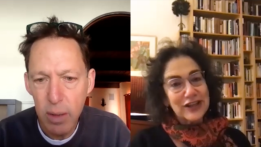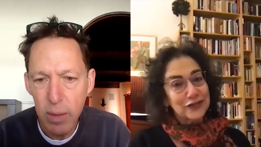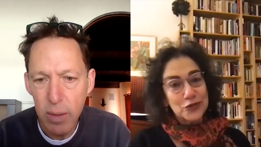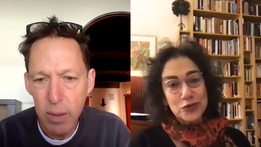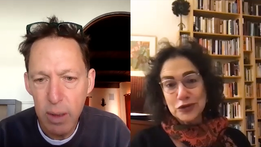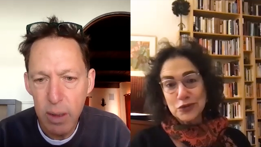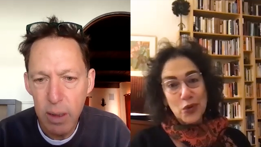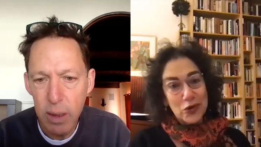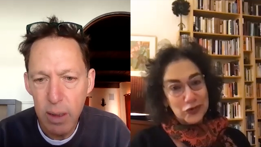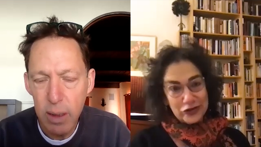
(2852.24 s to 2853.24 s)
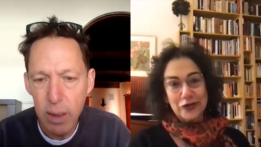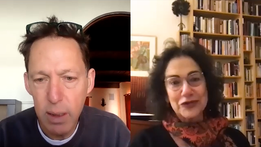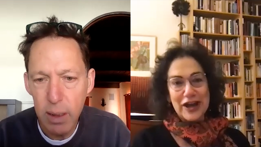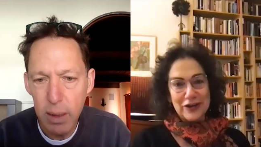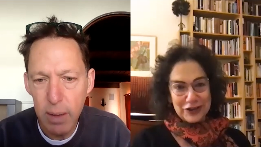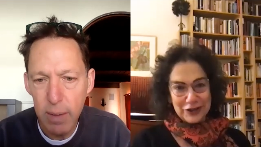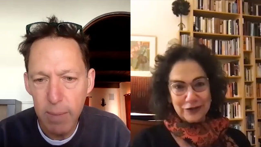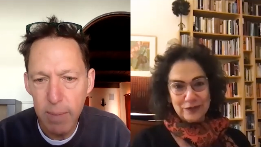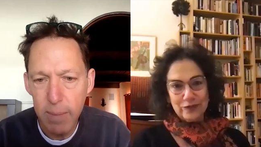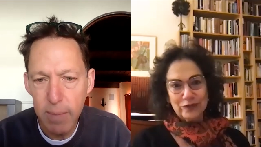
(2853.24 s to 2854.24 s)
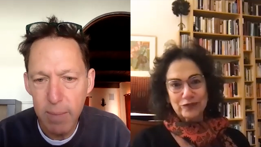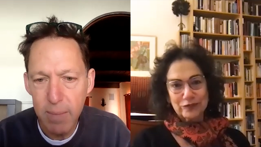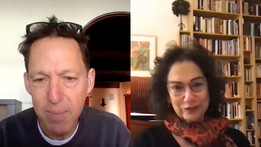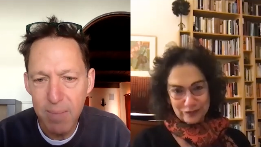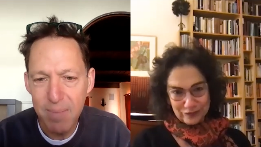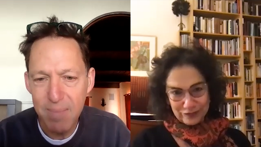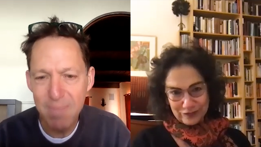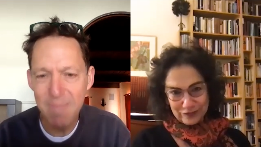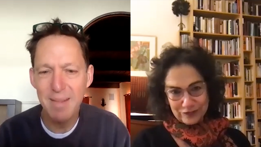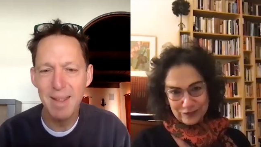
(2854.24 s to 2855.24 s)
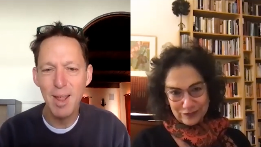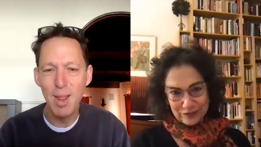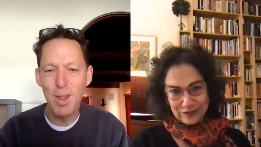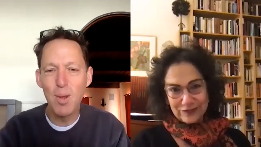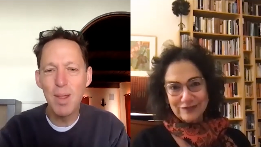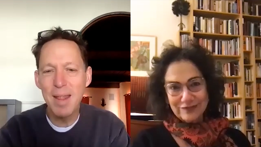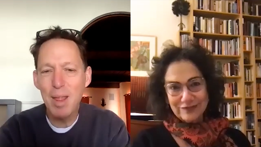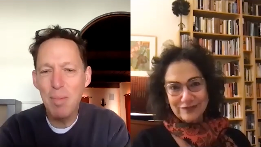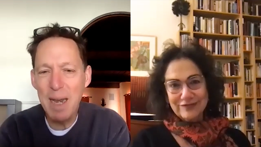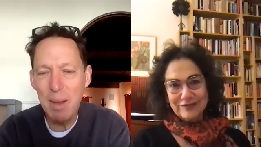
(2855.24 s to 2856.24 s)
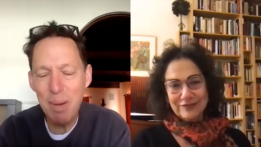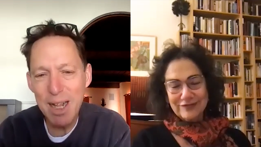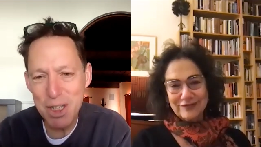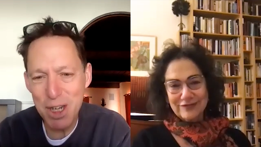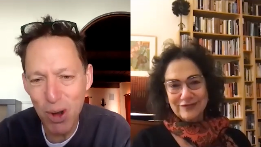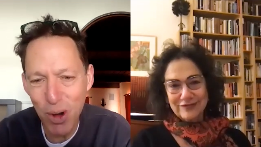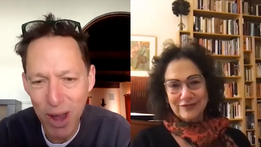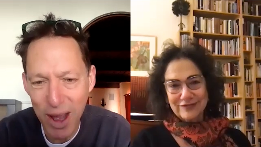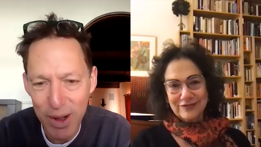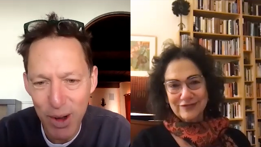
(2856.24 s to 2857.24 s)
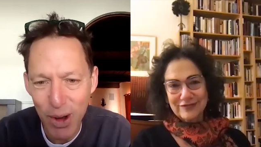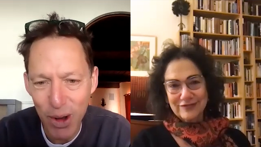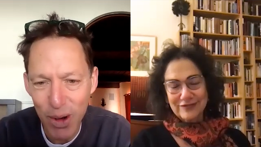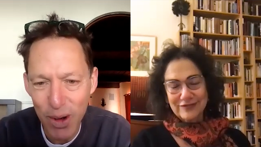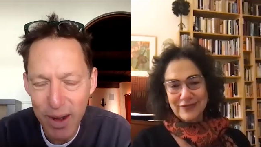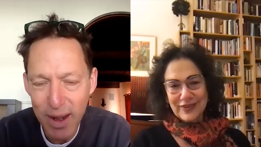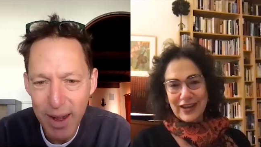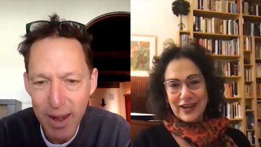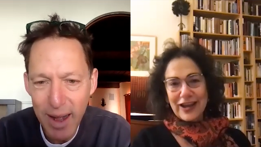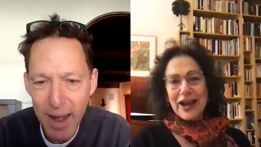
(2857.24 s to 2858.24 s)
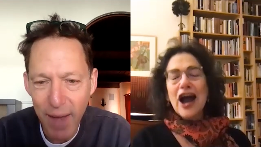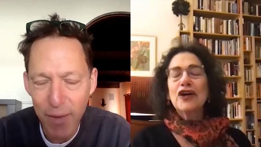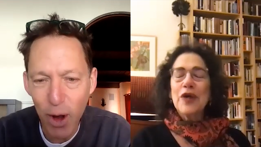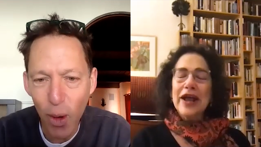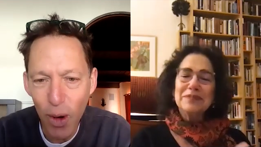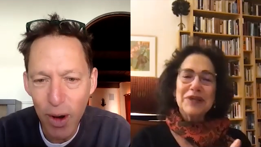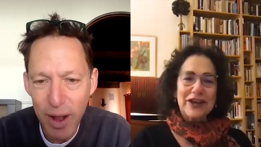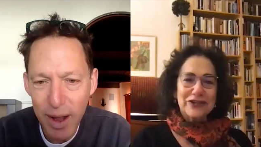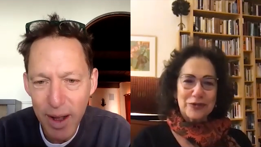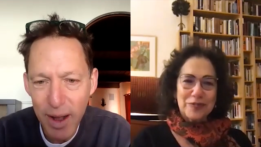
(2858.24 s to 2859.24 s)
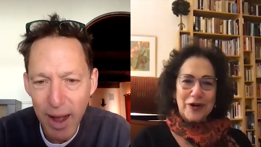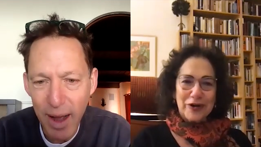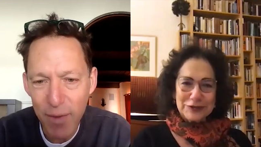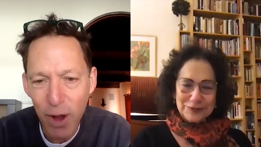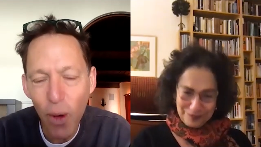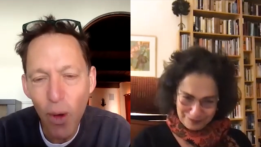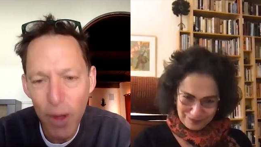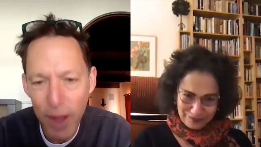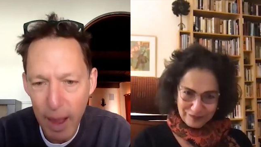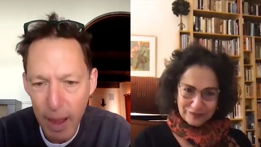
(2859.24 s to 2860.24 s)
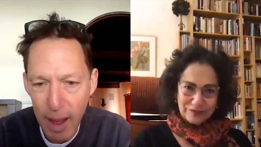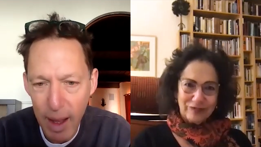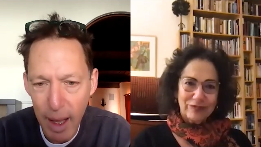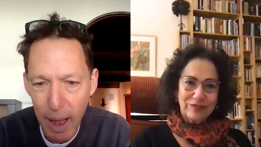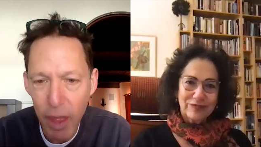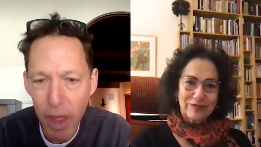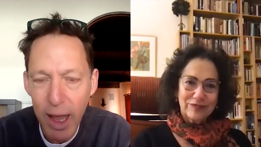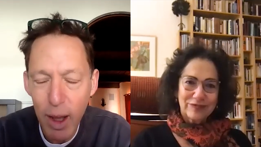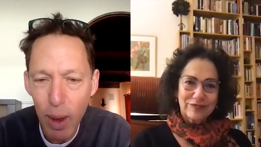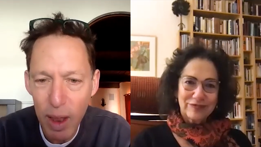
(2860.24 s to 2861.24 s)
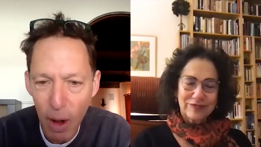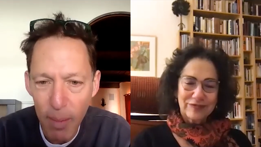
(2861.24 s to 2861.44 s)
Speaker 1: that the world won't go downhill.
Speaker 2: Susan, it's been a pleasure talking to you. After all, after all these years, thank you so